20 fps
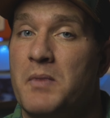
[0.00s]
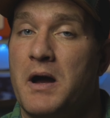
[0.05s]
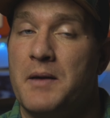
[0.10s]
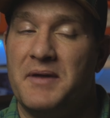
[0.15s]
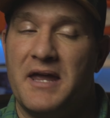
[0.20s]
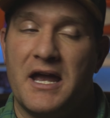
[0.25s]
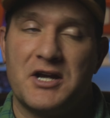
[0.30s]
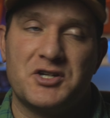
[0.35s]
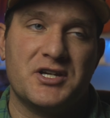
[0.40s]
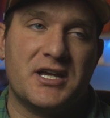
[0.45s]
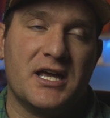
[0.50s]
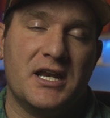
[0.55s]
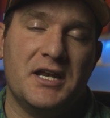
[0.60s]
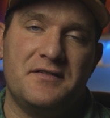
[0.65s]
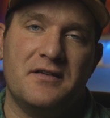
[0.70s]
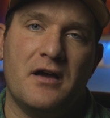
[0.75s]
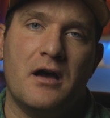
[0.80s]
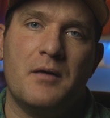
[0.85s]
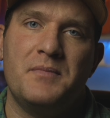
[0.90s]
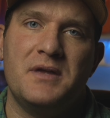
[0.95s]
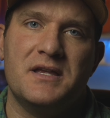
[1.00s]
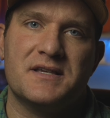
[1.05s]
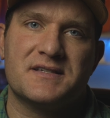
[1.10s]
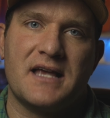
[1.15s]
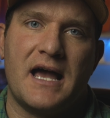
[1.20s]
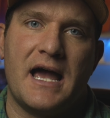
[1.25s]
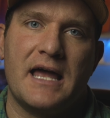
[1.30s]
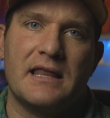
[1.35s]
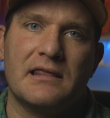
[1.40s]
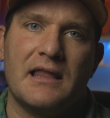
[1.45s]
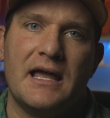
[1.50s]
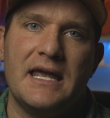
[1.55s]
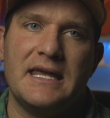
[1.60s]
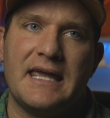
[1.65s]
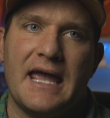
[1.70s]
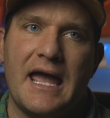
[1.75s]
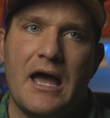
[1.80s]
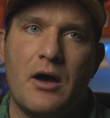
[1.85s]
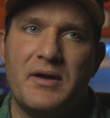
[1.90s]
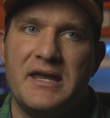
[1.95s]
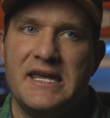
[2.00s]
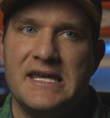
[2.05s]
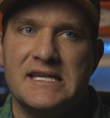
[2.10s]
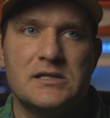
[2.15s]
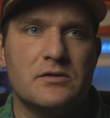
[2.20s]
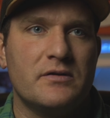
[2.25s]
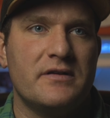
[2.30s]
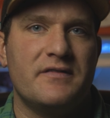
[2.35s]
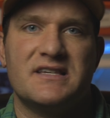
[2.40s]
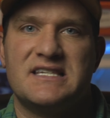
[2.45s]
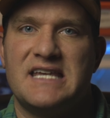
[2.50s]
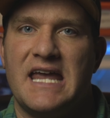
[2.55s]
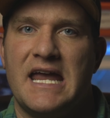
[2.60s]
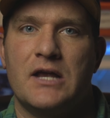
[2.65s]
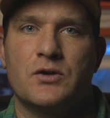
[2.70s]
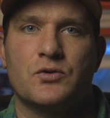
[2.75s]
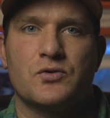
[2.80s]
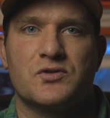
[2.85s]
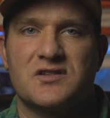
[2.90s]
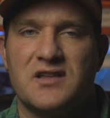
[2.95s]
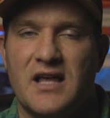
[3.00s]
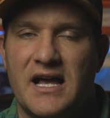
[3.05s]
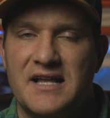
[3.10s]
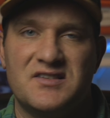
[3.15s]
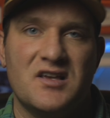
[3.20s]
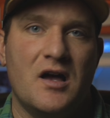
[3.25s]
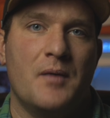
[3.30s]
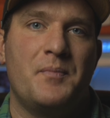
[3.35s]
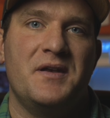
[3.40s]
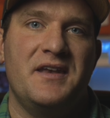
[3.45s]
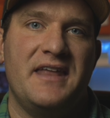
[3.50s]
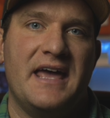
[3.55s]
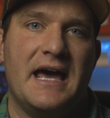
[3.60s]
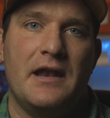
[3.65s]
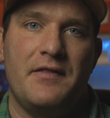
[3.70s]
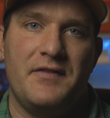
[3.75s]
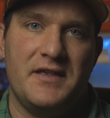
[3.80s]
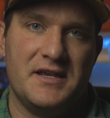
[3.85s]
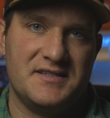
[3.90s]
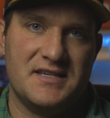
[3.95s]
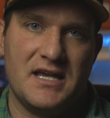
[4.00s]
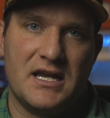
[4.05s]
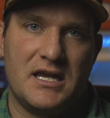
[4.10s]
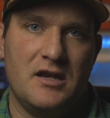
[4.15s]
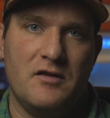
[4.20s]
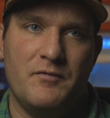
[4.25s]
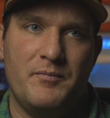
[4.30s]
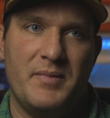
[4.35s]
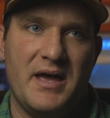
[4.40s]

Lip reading: might be actually kind of dumb, is I like how easily this handle slides up and down in the Executive